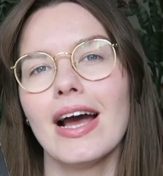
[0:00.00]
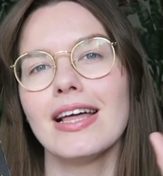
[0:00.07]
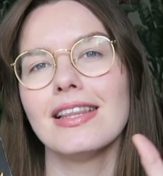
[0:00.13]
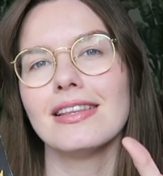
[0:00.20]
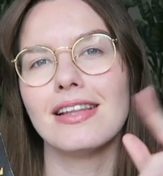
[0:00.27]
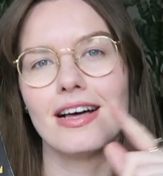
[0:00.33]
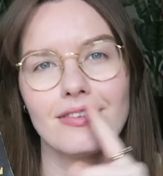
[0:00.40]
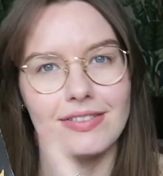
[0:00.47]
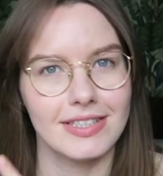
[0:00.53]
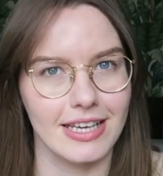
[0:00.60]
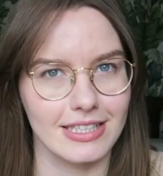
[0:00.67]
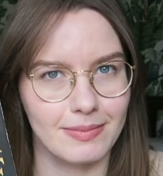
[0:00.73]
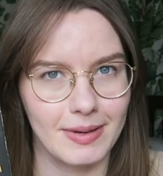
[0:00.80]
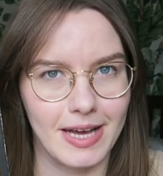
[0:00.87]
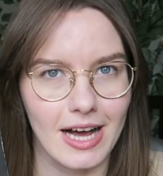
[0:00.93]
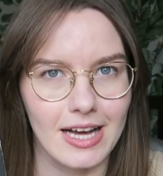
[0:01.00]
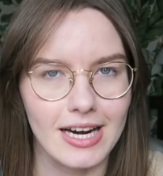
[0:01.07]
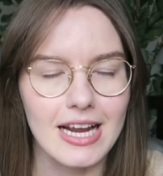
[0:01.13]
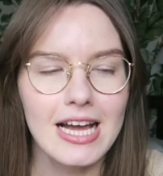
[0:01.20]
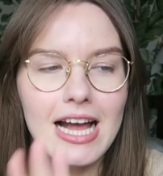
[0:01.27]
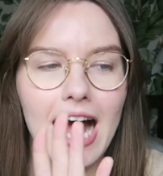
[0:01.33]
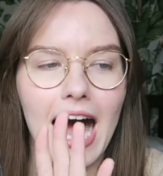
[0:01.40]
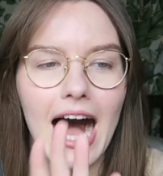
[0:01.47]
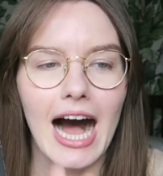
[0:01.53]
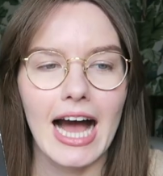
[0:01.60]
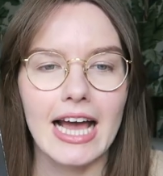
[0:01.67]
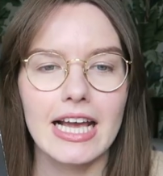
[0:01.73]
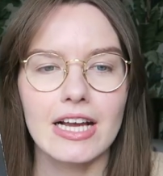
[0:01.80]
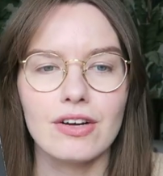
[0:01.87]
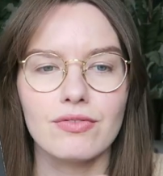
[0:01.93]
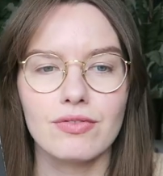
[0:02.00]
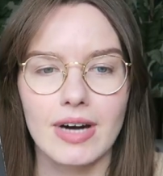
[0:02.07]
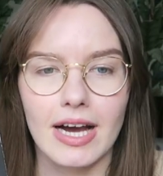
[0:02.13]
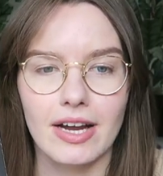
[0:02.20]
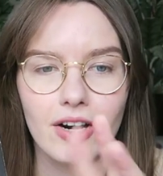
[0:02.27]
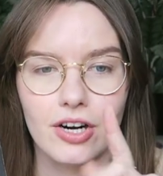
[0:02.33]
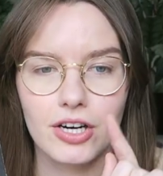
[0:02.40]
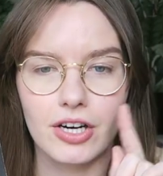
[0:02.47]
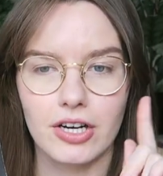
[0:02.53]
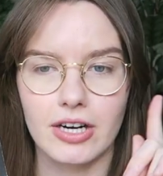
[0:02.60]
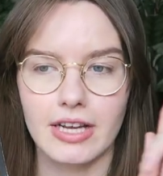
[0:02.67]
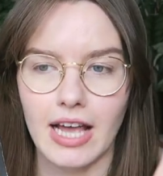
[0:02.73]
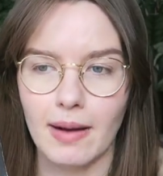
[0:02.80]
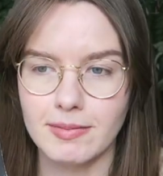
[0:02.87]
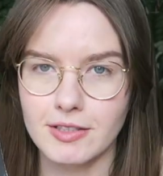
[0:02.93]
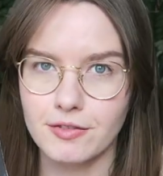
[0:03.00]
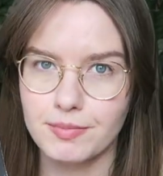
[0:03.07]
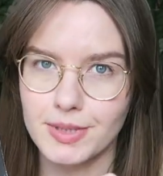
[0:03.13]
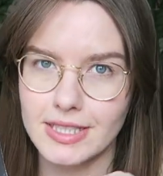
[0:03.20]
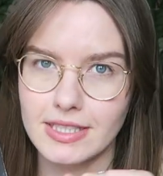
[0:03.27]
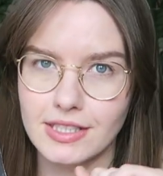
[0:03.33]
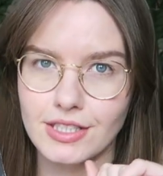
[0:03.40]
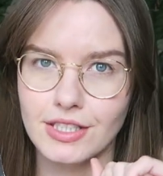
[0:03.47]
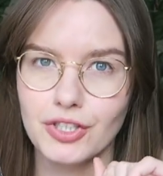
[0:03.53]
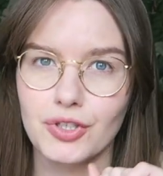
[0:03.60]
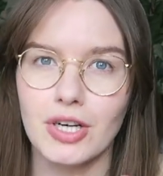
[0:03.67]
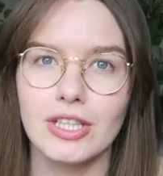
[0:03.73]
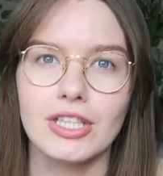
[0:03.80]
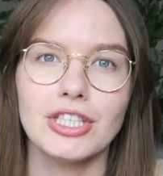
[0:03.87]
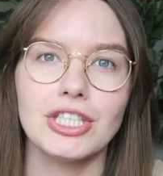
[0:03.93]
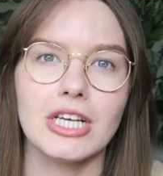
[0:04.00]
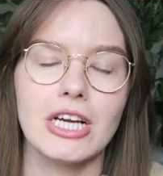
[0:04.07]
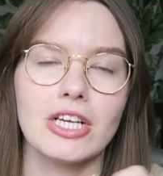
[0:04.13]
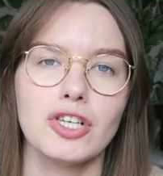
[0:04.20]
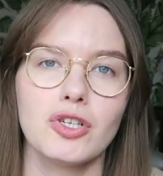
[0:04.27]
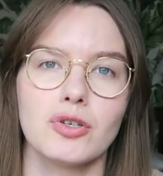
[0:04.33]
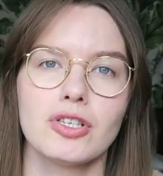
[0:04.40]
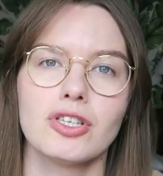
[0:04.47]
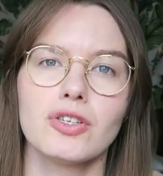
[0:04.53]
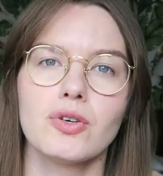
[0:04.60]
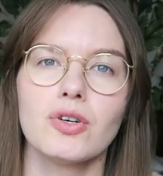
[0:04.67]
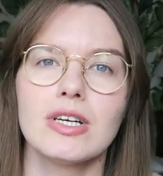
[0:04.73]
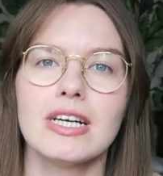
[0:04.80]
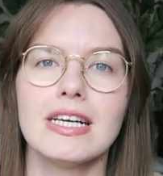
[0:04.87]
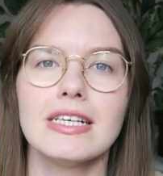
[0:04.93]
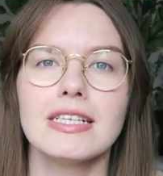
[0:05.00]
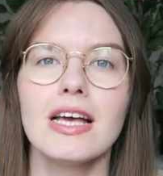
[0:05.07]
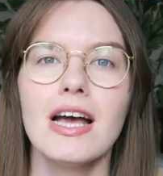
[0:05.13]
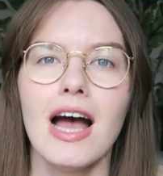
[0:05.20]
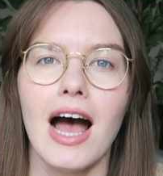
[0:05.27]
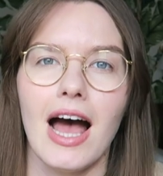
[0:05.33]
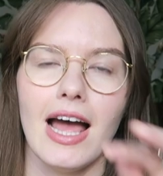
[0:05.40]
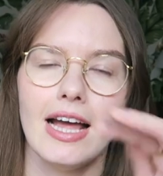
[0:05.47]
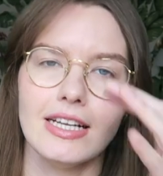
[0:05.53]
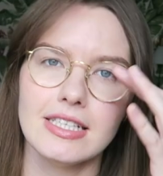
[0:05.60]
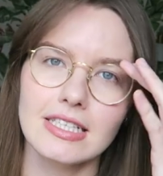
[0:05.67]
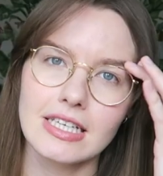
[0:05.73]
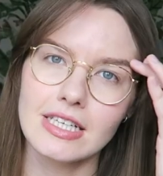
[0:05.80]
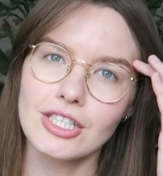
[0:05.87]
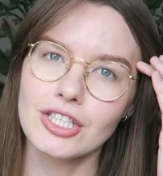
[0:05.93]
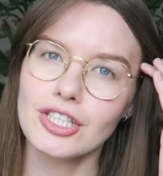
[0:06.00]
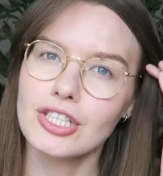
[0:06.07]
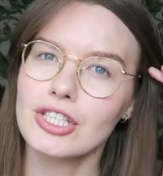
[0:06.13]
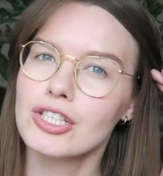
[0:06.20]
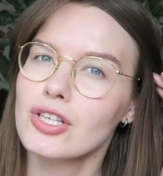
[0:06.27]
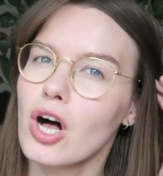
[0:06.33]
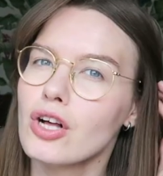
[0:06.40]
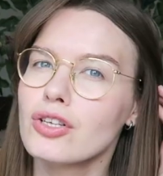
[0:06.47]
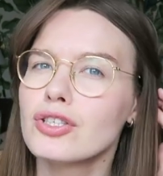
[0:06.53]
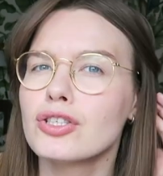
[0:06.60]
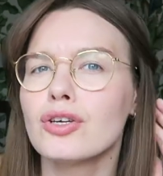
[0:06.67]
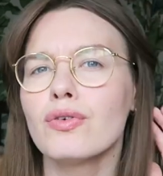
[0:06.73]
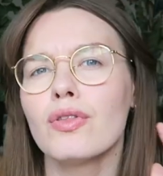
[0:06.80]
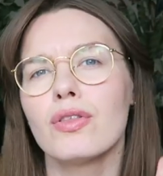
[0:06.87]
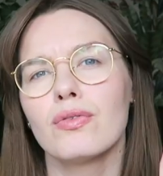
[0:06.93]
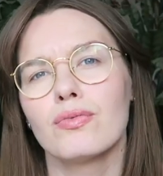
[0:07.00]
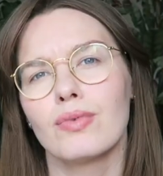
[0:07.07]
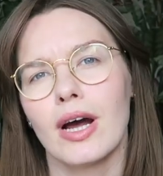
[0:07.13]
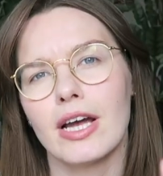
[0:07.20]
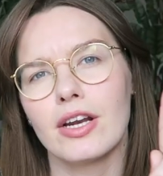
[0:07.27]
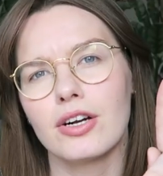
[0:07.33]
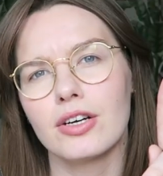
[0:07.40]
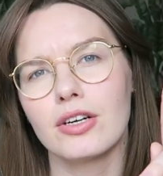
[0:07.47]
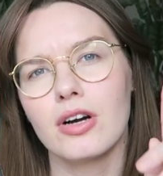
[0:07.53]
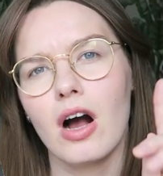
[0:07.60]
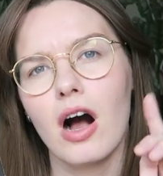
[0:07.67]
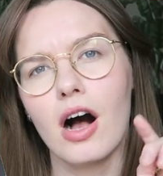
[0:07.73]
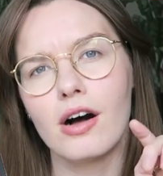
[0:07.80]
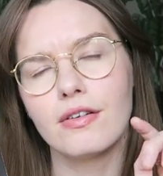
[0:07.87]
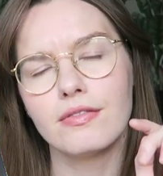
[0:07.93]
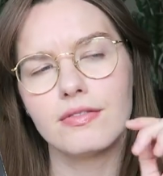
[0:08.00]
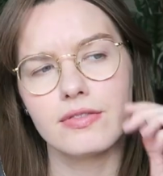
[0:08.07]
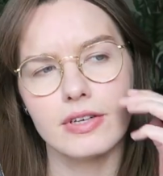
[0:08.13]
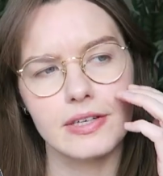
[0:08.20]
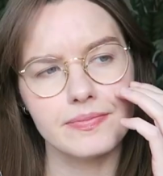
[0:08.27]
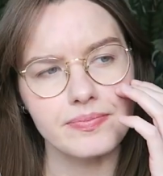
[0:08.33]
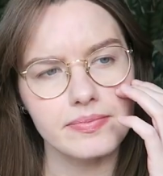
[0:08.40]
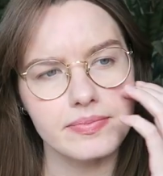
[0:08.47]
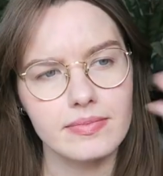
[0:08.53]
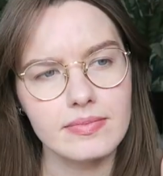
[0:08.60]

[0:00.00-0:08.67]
I love C S Pacat. I read her Captive Prince trilogy and short stories, and uh, she's also the writer of uh,